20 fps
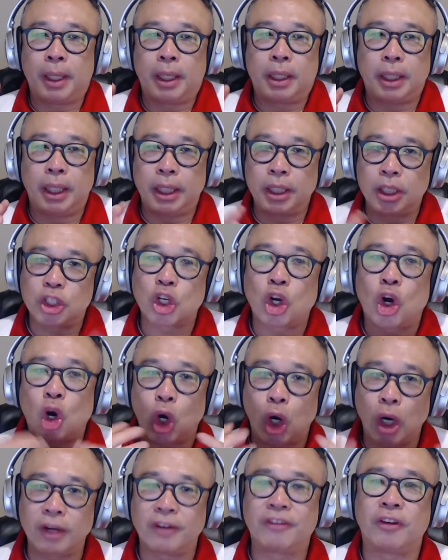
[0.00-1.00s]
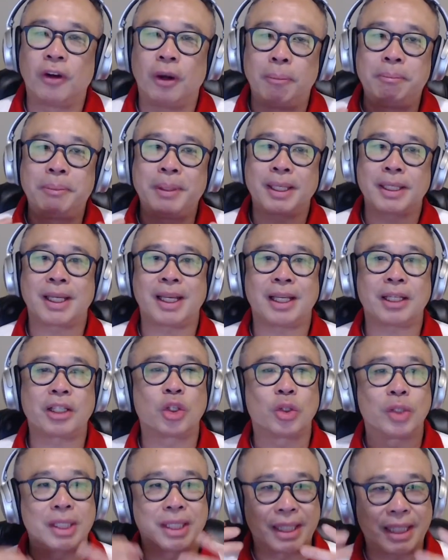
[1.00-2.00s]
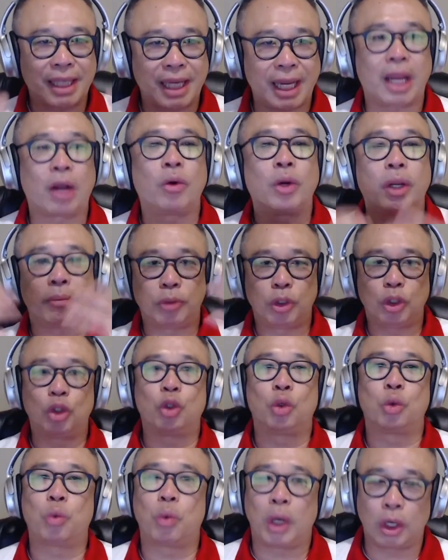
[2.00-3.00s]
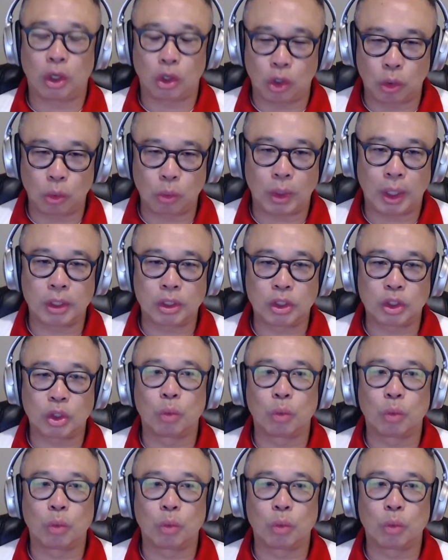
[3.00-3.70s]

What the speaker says: but it's hard for a business to scale if you do one-on-one.